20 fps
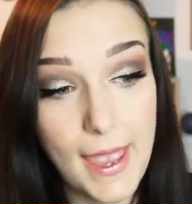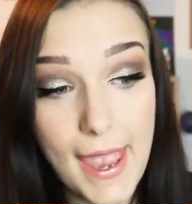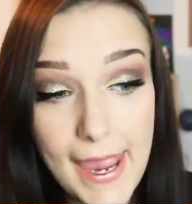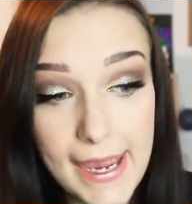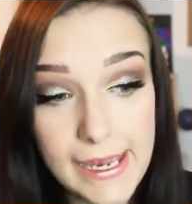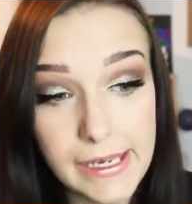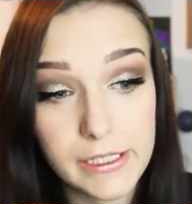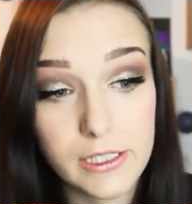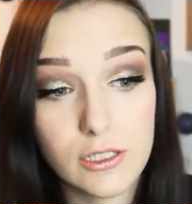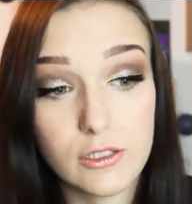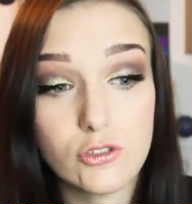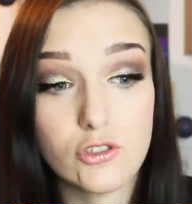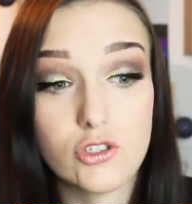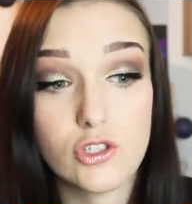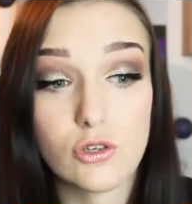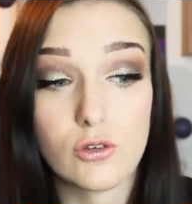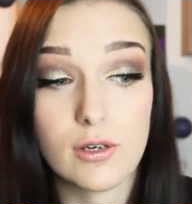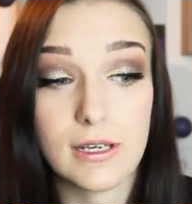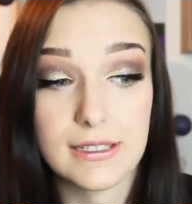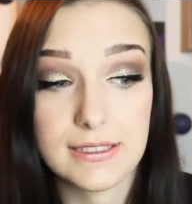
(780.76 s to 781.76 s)
pain
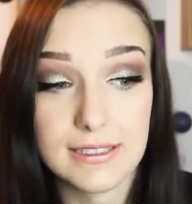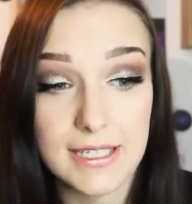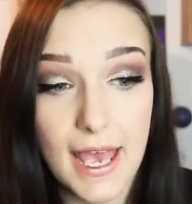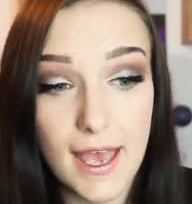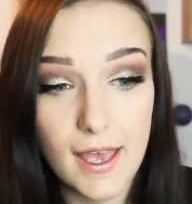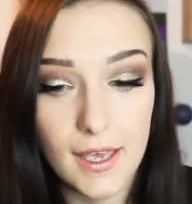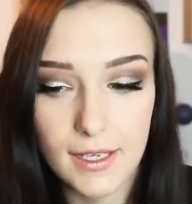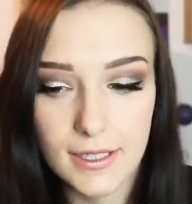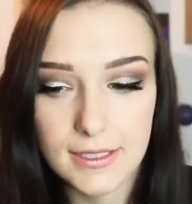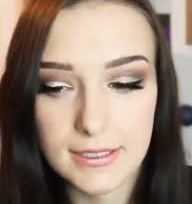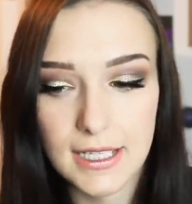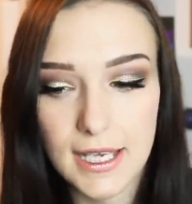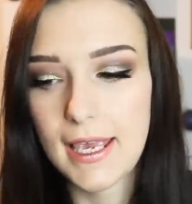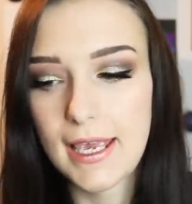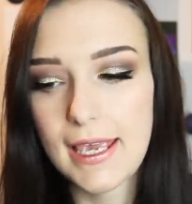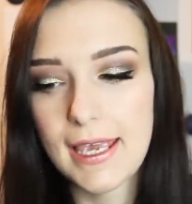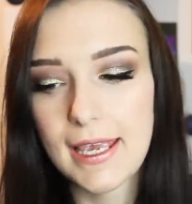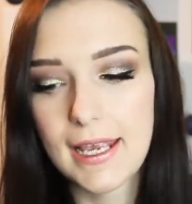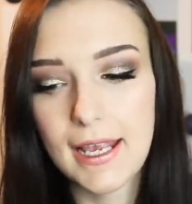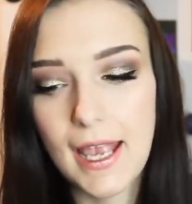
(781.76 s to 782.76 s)
during sex,
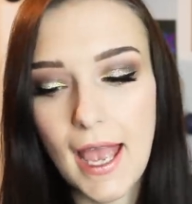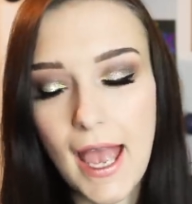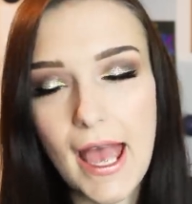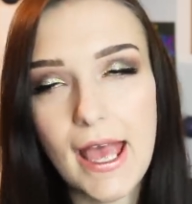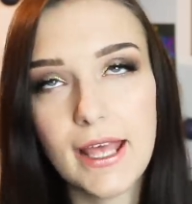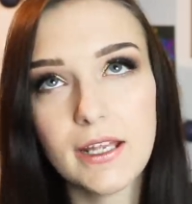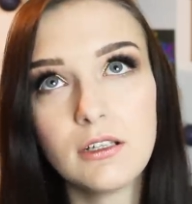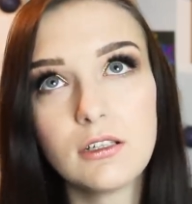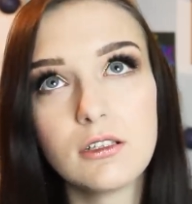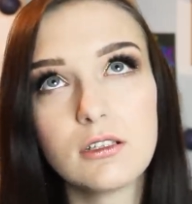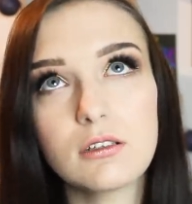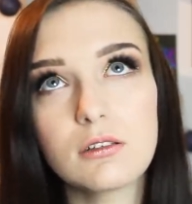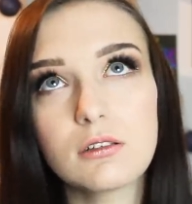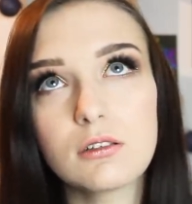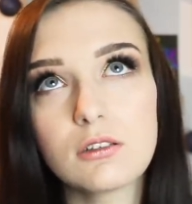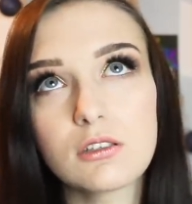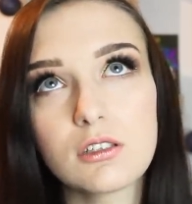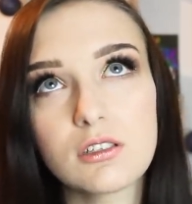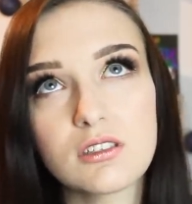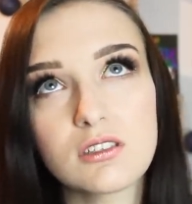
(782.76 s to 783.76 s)
it can
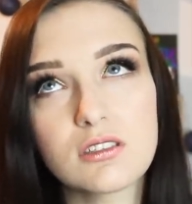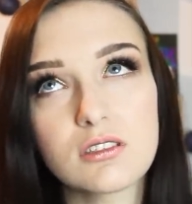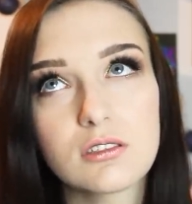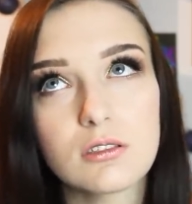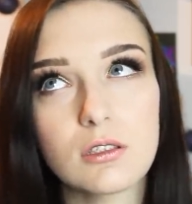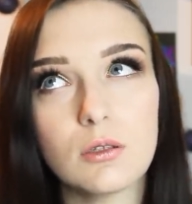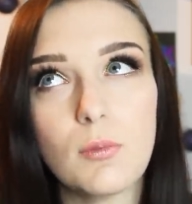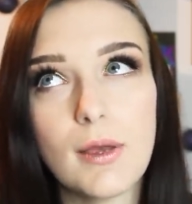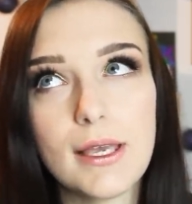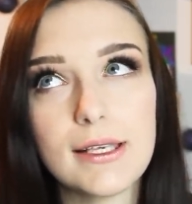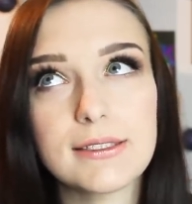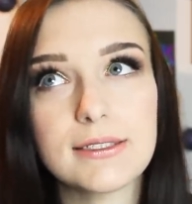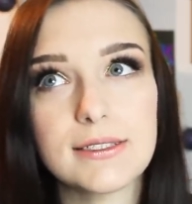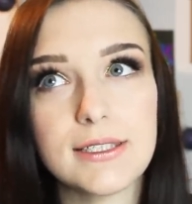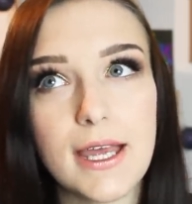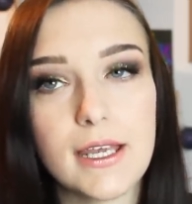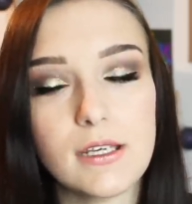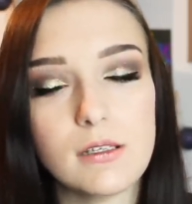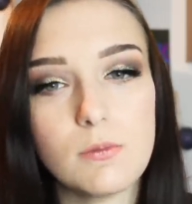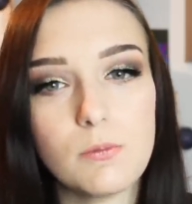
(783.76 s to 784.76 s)
to some
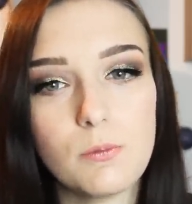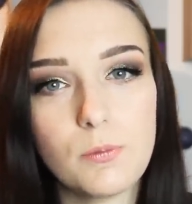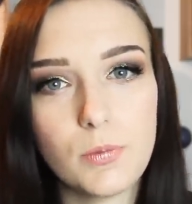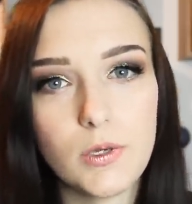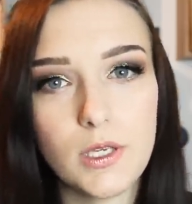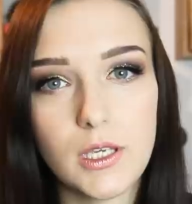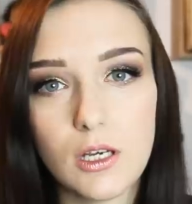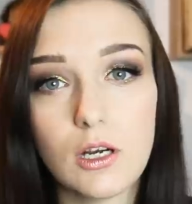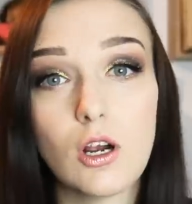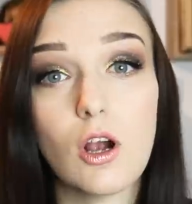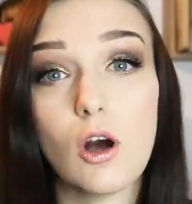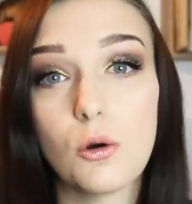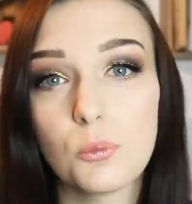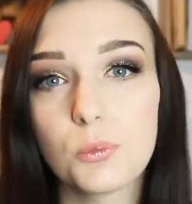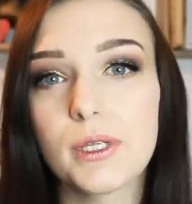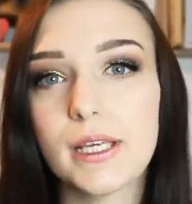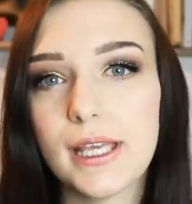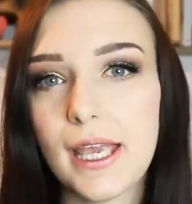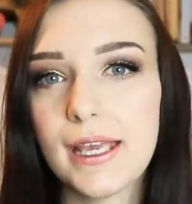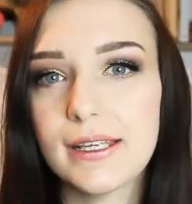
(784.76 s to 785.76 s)
extent be a
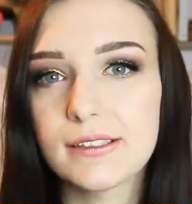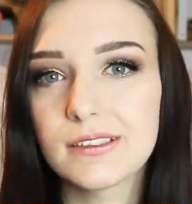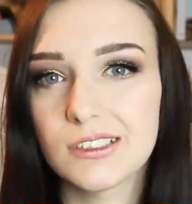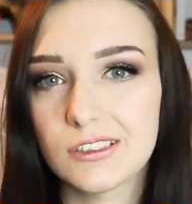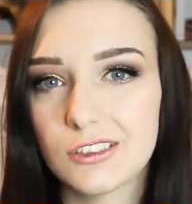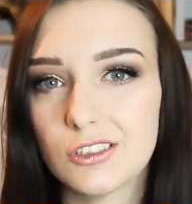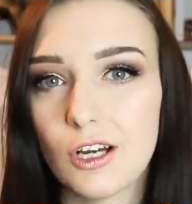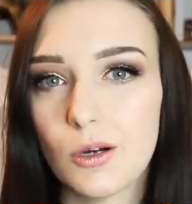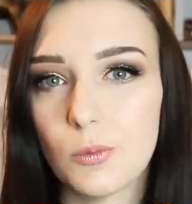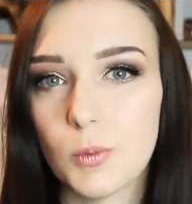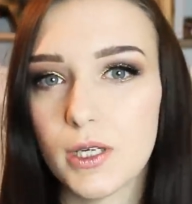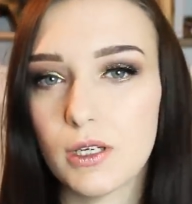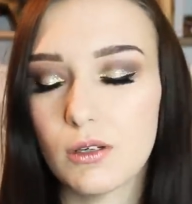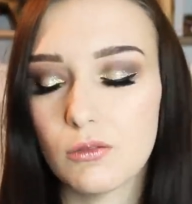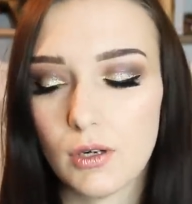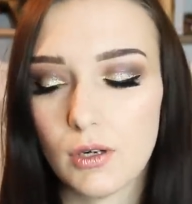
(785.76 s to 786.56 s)
complicated topic,